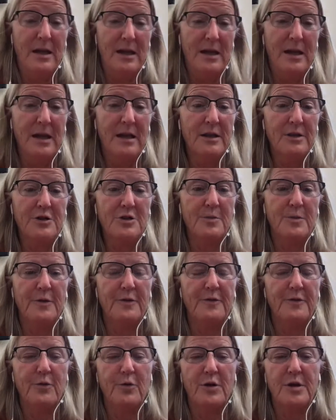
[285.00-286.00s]
eligible
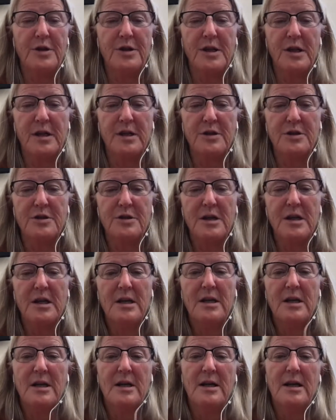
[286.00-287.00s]
for it. That is,
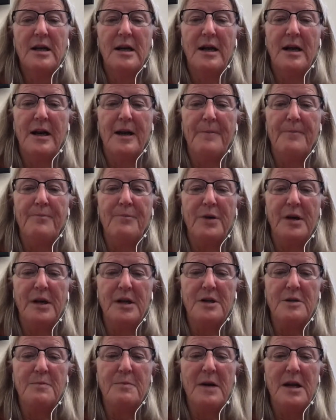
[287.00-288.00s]
but
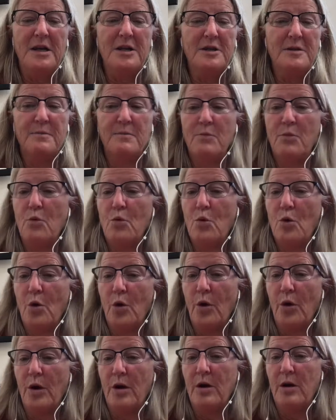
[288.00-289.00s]
it's based
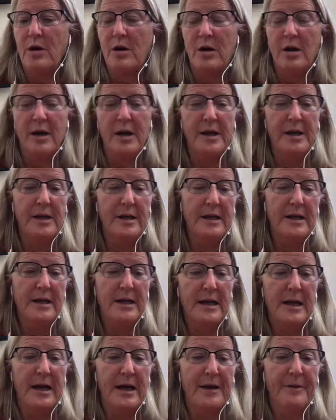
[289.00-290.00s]
more
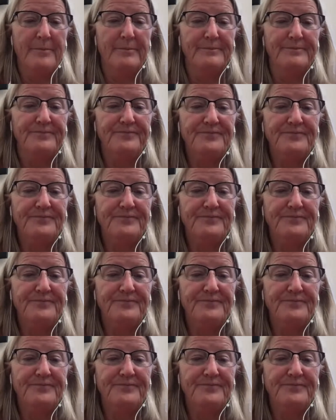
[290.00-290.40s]
on